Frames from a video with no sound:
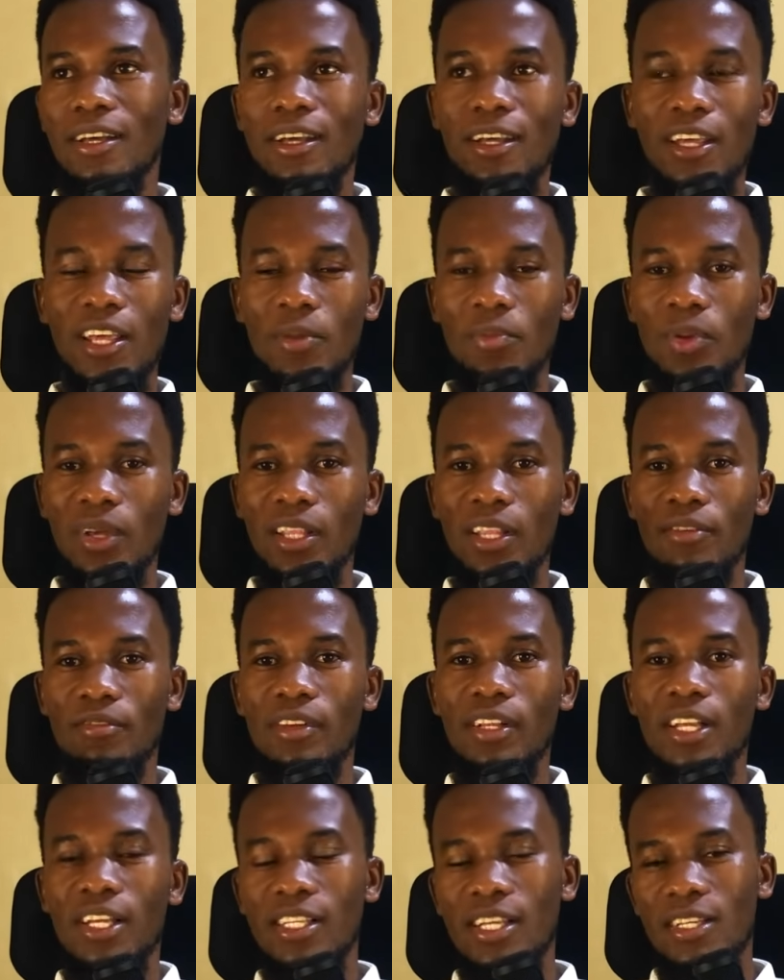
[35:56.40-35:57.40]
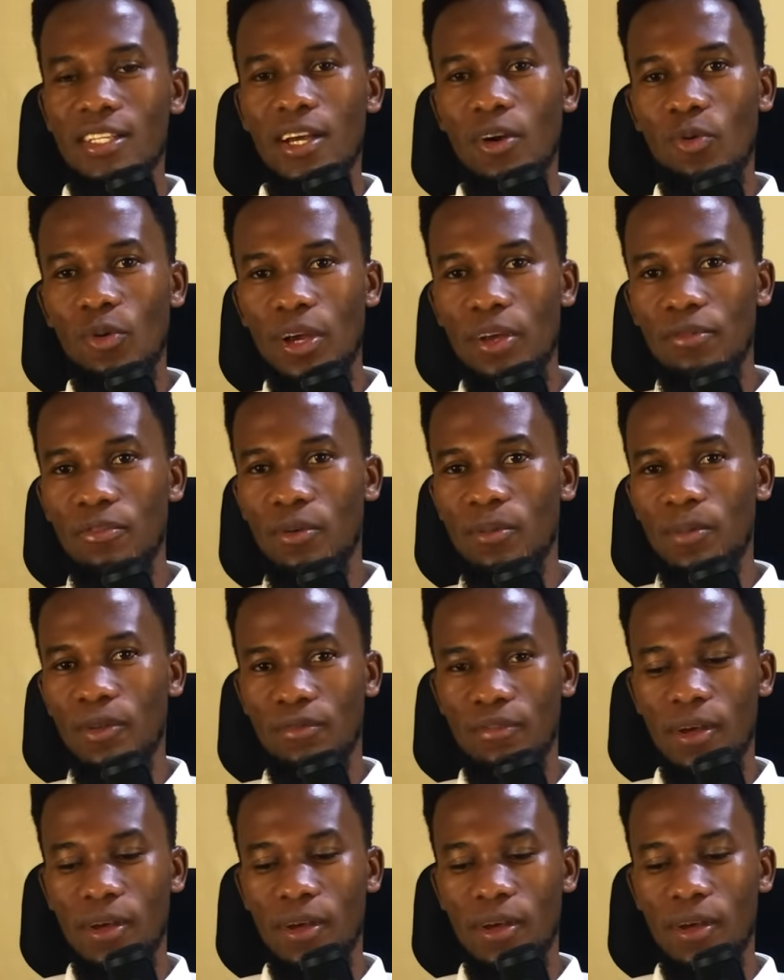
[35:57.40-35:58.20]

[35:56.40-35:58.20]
keeping the villagers away from the